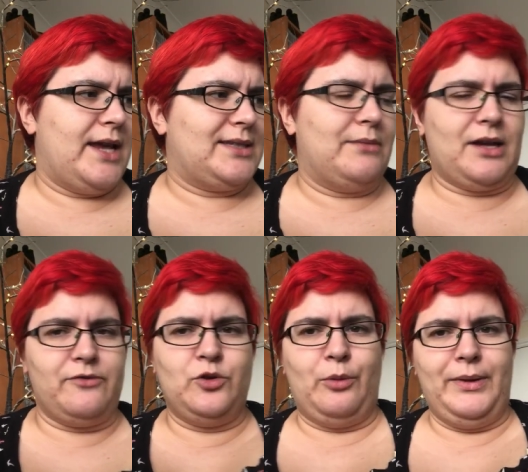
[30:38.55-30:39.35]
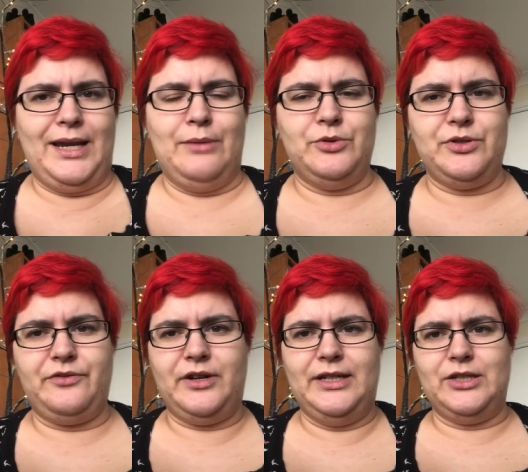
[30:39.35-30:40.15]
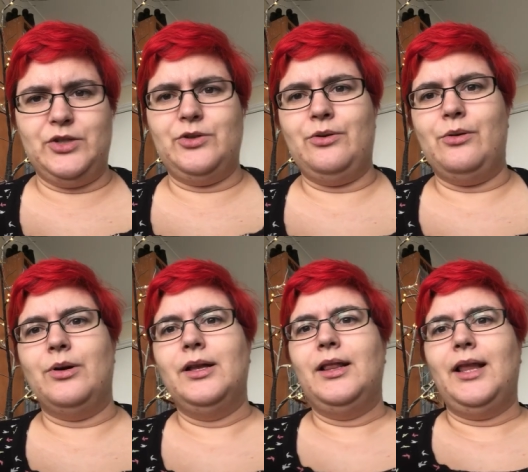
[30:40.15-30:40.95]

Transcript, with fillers: except I've not been able to find at all